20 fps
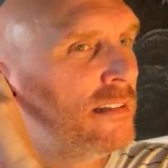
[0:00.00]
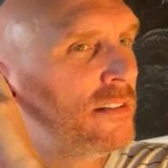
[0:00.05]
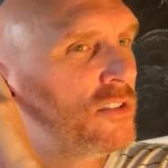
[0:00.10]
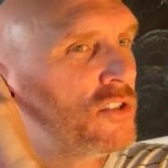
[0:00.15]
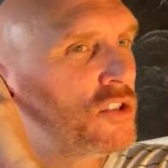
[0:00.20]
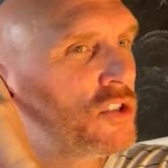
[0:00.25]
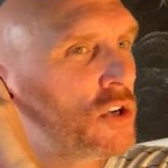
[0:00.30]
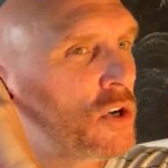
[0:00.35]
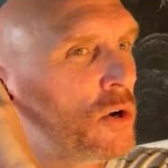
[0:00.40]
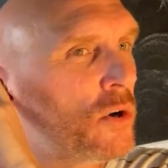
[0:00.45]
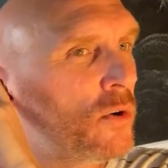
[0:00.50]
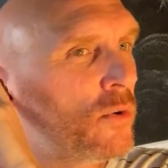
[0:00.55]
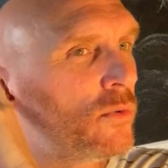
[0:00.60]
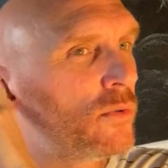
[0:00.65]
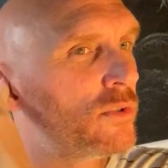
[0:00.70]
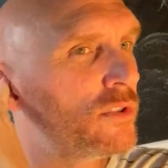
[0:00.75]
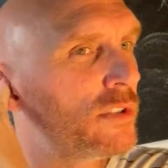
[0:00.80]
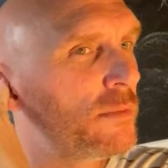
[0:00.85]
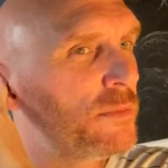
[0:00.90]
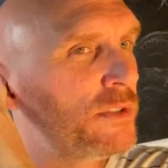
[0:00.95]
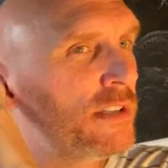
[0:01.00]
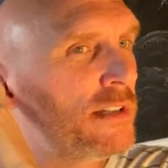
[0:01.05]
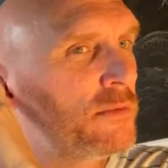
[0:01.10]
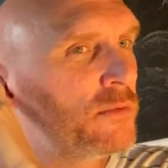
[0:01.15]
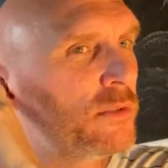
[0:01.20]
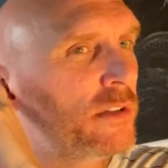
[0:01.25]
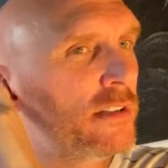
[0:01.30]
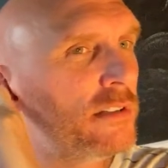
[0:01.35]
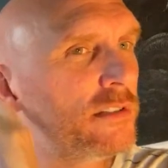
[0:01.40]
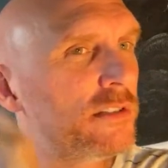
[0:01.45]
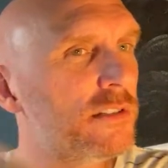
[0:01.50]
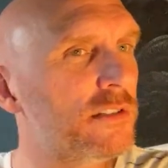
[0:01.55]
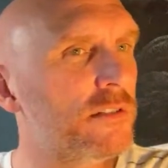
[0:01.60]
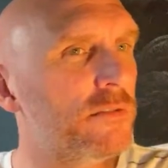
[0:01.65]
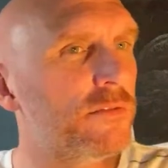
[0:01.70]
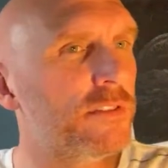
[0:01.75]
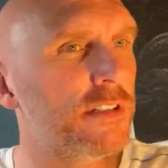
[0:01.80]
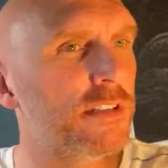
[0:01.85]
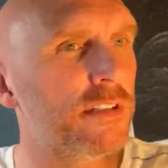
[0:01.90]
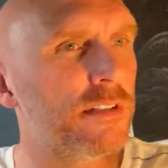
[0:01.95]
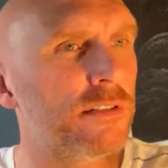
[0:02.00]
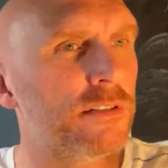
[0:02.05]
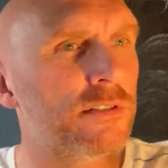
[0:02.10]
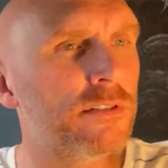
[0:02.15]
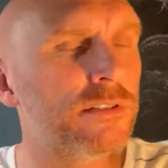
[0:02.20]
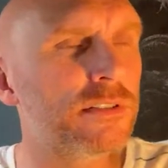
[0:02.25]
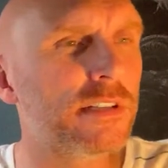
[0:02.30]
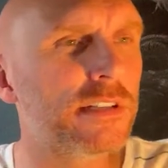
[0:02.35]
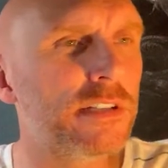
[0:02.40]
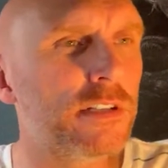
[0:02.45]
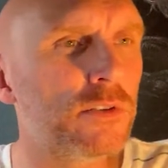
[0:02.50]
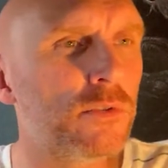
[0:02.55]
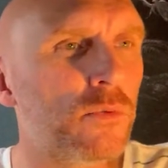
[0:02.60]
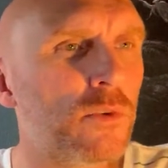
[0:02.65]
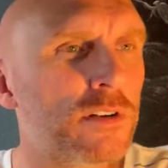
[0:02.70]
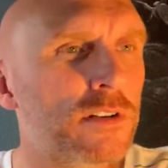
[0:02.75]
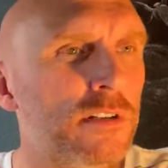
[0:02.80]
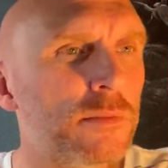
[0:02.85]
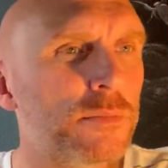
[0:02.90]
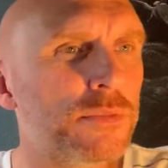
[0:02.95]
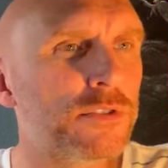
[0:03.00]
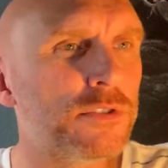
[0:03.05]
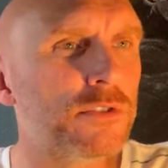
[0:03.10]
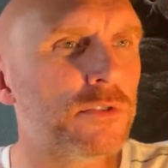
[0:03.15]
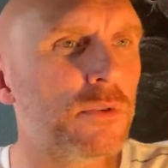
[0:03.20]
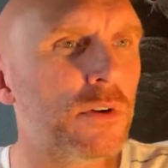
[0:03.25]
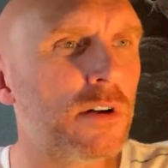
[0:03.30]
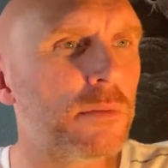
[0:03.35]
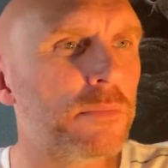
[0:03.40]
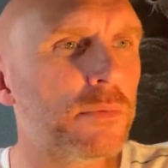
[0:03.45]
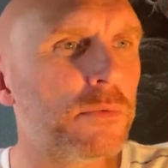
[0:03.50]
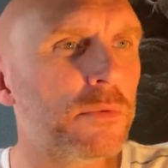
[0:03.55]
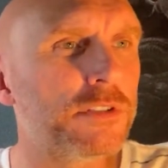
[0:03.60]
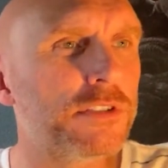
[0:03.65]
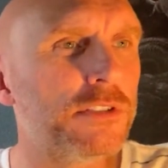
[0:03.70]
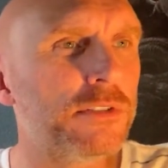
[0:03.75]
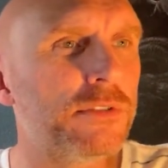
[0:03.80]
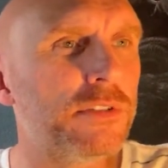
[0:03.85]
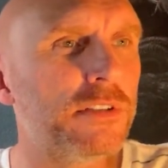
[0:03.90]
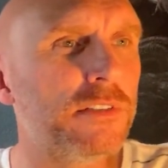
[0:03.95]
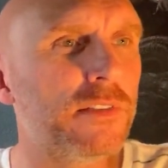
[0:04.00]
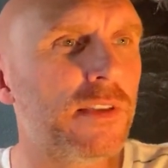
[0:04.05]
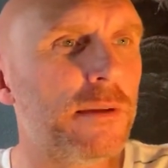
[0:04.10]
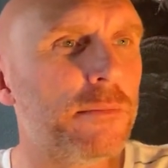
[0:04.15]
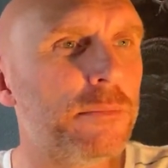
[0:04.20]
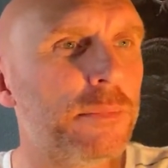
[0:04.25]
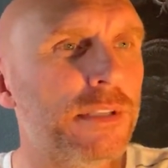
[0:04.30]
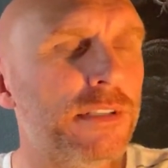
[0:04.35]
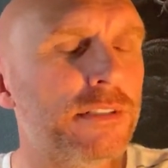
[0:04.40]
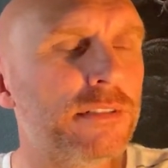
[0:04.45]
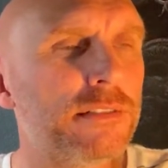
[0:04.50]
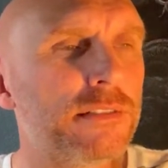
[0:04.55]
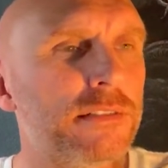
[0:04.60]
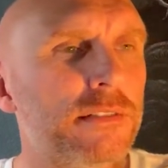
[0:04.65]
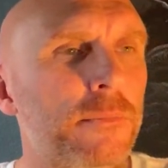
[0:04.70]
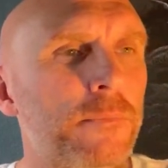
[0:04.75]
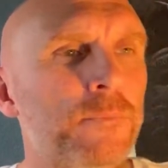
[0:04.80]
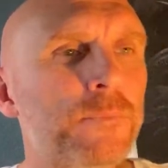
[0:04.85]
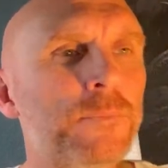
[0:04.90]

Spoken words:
Joe, sometimes when I listen to your videos, I hear 1 up, 2 up. What do you think that means?